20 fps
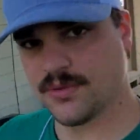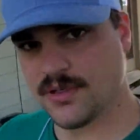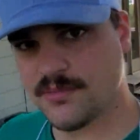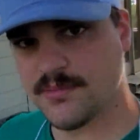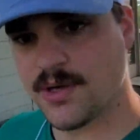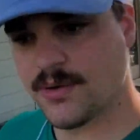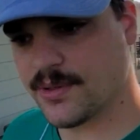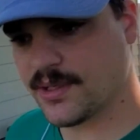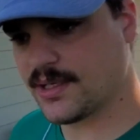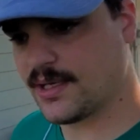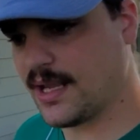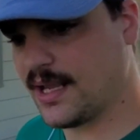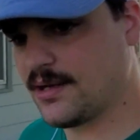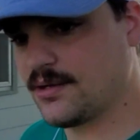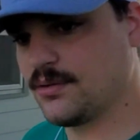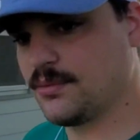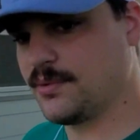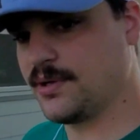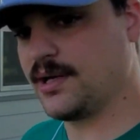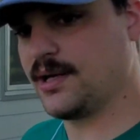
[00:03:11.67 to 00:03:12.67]
real mower can
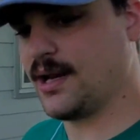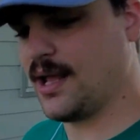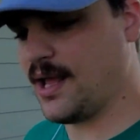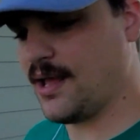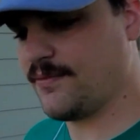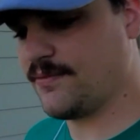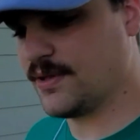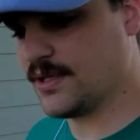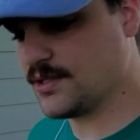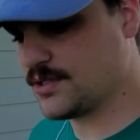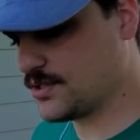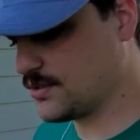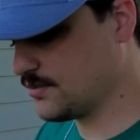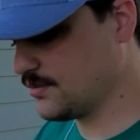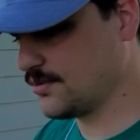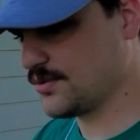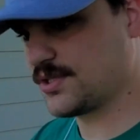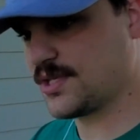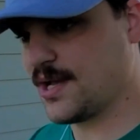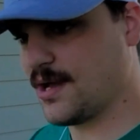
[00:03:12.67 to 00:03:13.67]
handle 1.5 inch,
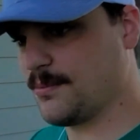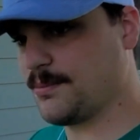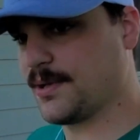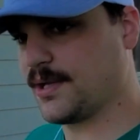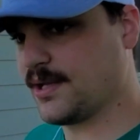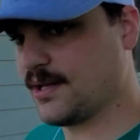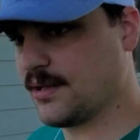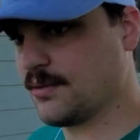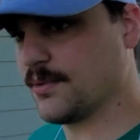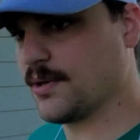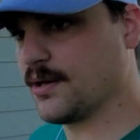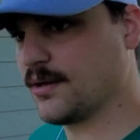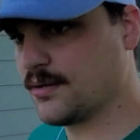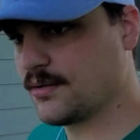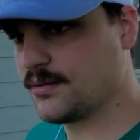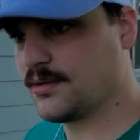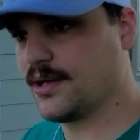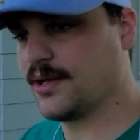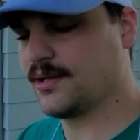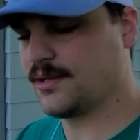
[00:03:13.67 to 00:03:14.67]
no scalping anywhere.
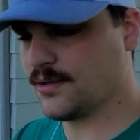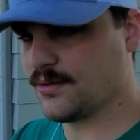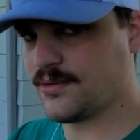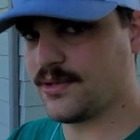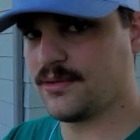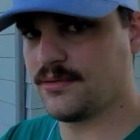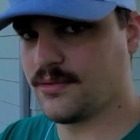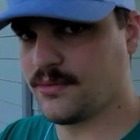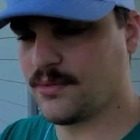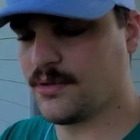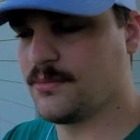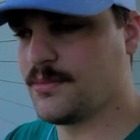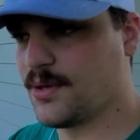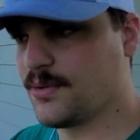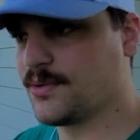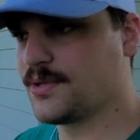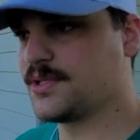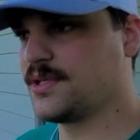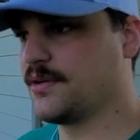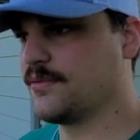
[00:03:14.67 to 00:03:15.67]
I know that the real
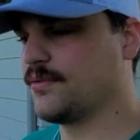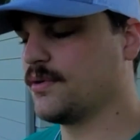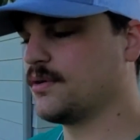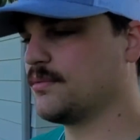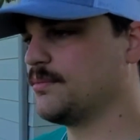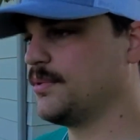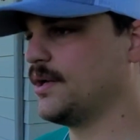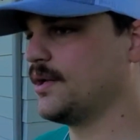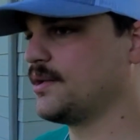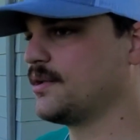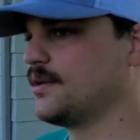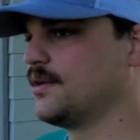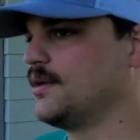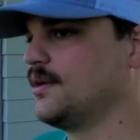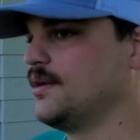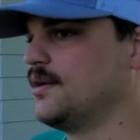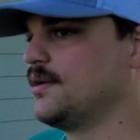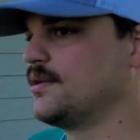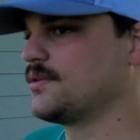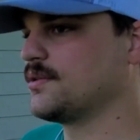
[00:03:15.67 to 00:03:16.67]
mower is different, but
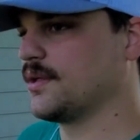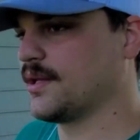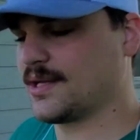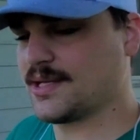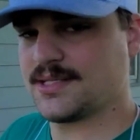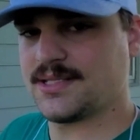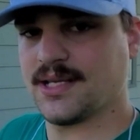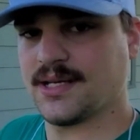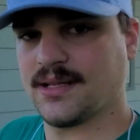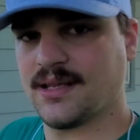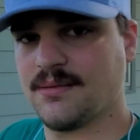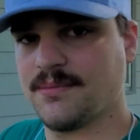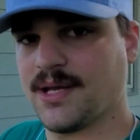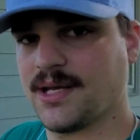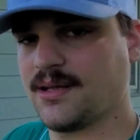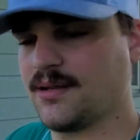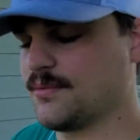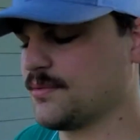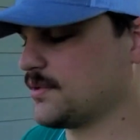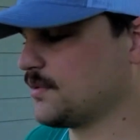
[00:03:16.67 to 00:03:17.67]
so like I said, it came
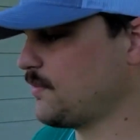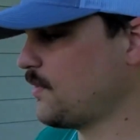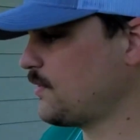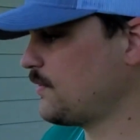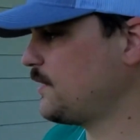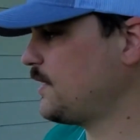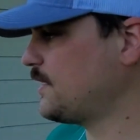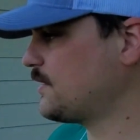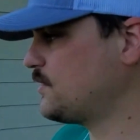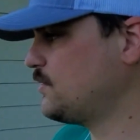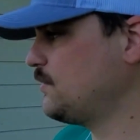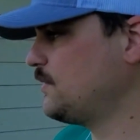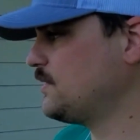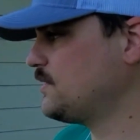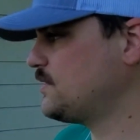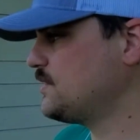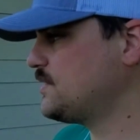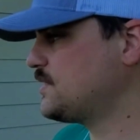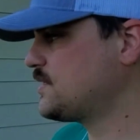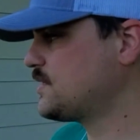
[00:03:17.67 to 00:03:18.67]
back here with the rotary at 2
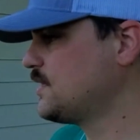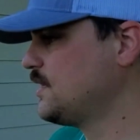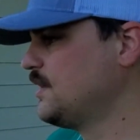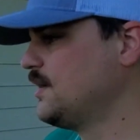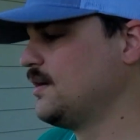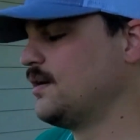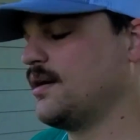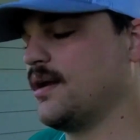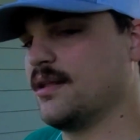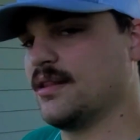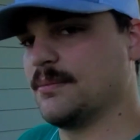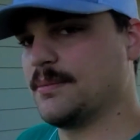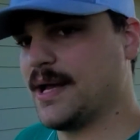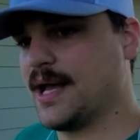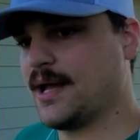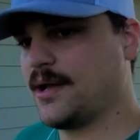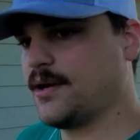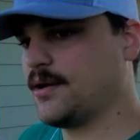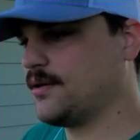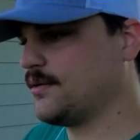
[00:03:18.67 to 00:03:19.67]
inches in the
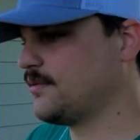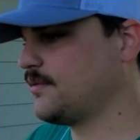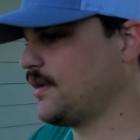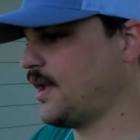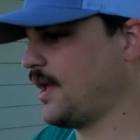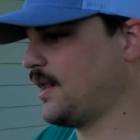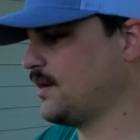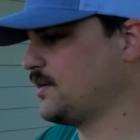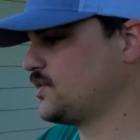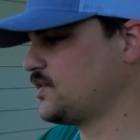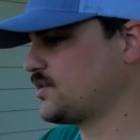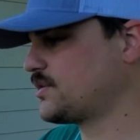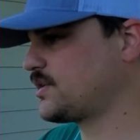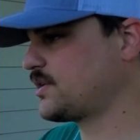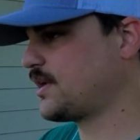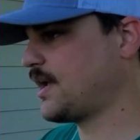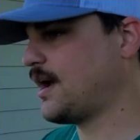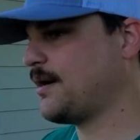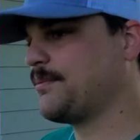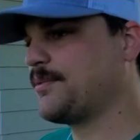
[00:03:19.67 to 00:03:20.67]
bagger, and it just
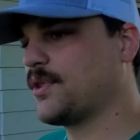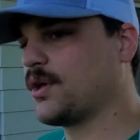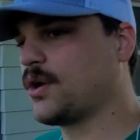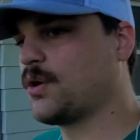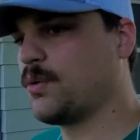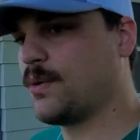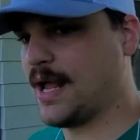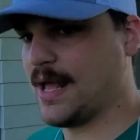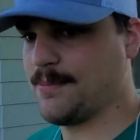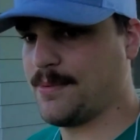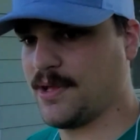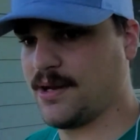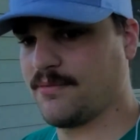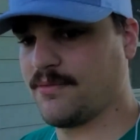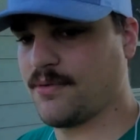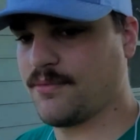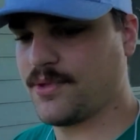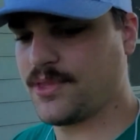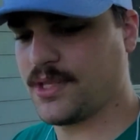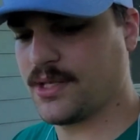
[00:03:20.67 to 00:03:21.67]
scalped the crap out of
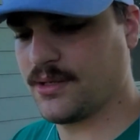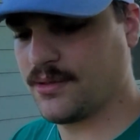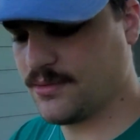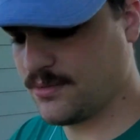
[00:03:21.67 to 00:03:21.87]
everything.